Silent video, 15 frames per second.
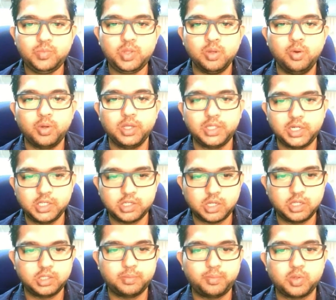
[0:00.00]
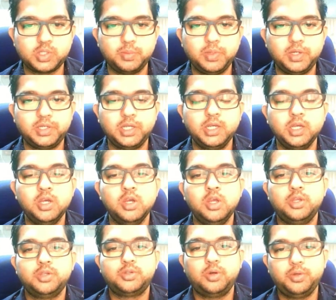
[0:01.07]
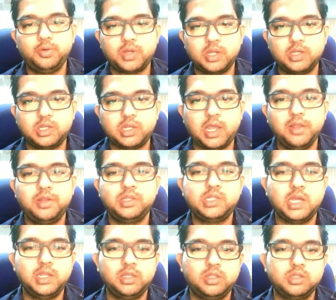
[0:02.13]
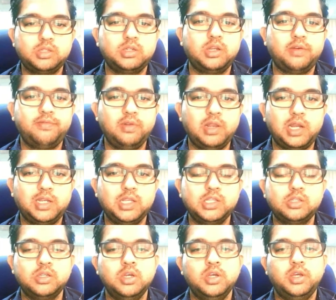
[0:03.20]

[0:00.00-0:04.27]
Okay, that is another possibility. So you can try designing this graphene lattice,